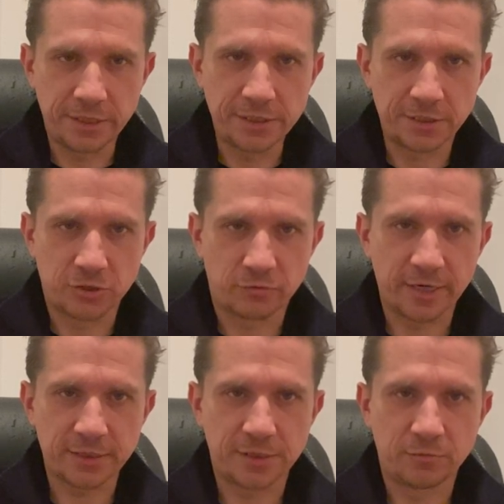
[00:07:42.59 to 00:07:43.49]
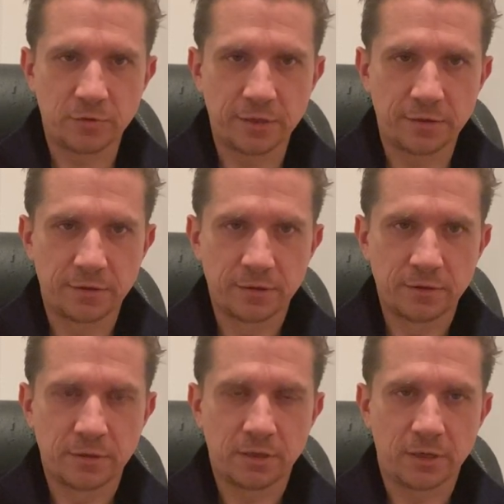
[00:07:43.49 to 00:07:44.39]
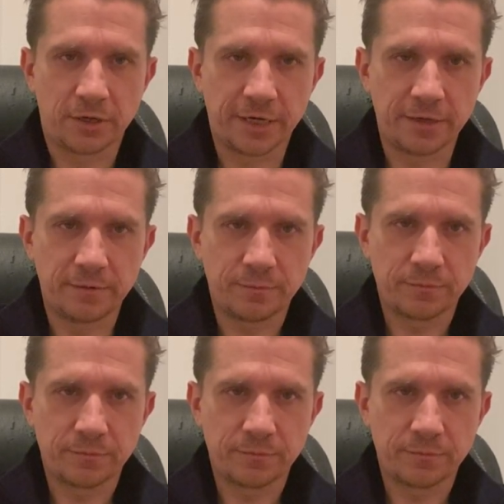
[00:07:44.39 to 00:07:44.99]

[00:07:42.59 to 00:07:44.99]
he's interacting with. Okay?